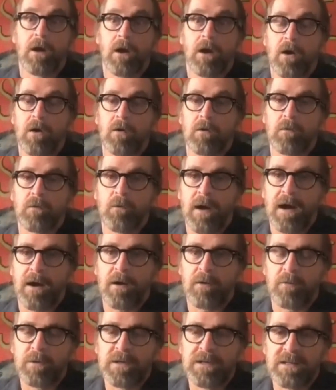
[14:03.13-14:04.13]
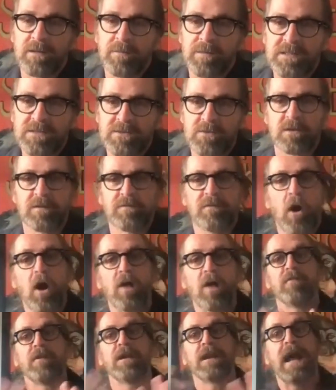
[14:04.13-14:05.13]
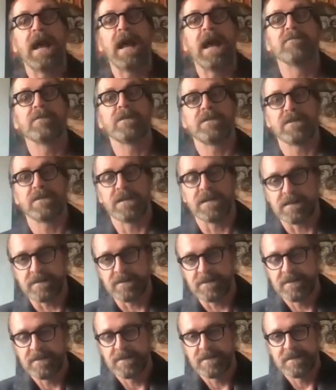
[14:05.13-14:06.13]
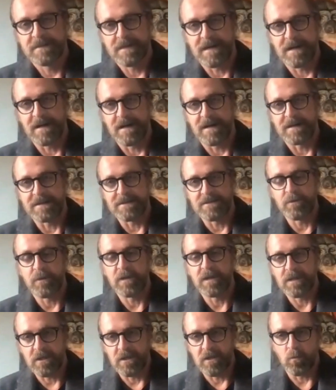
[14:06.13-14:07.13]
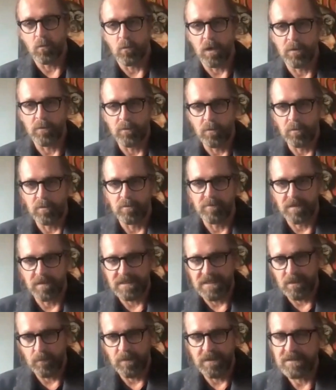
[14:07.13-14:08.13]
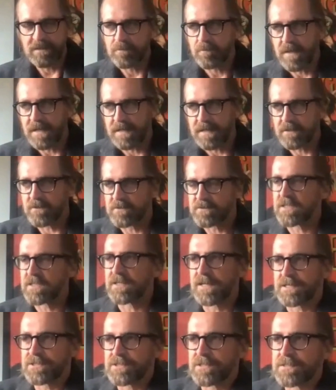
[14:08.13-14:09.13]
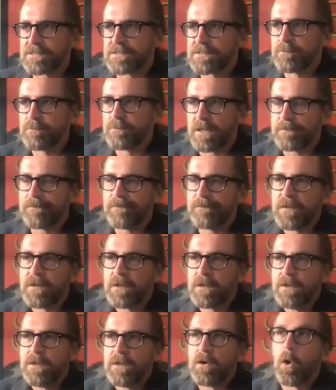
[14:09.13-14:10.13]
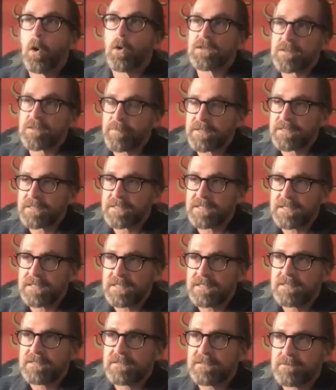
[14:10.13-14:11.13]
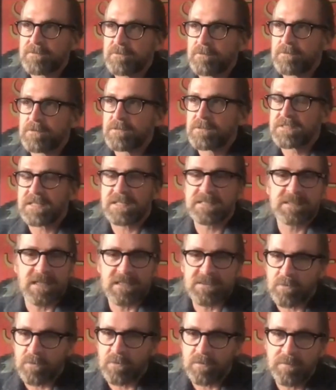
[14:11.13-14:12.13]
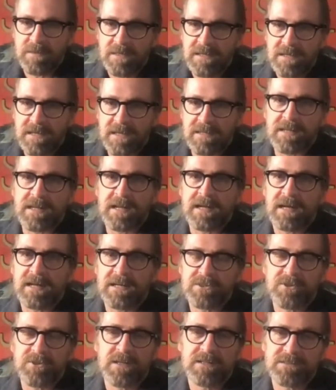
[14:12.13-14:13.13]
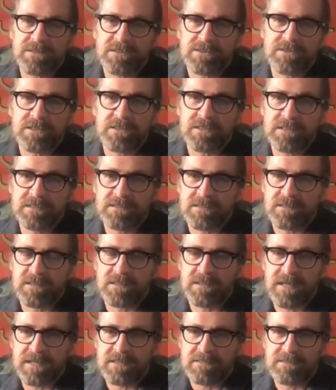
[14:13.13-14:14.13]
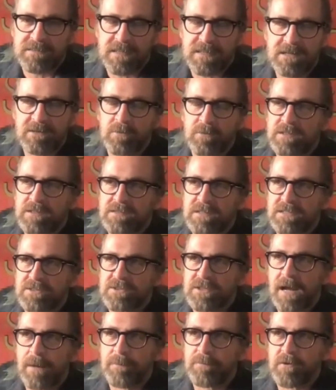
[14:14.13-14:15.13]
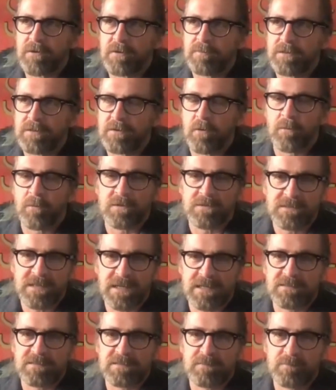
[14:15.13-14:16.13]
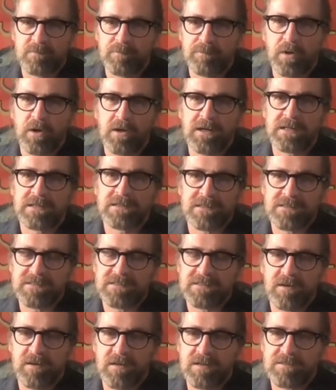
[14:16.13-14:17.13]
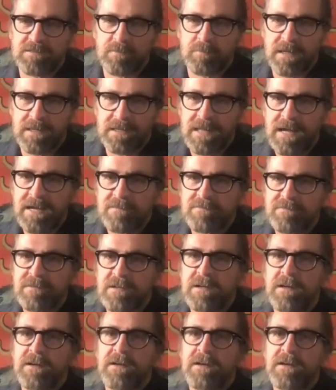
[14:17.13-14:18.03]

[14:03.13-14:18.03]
oh, wow, we need to be sort of offering everything and doing it under one roof. And then we could make those connections. But ultimately, successful in me. And then I got to transition into the next, I don't want to say chapter, but almost next book in the series of my life.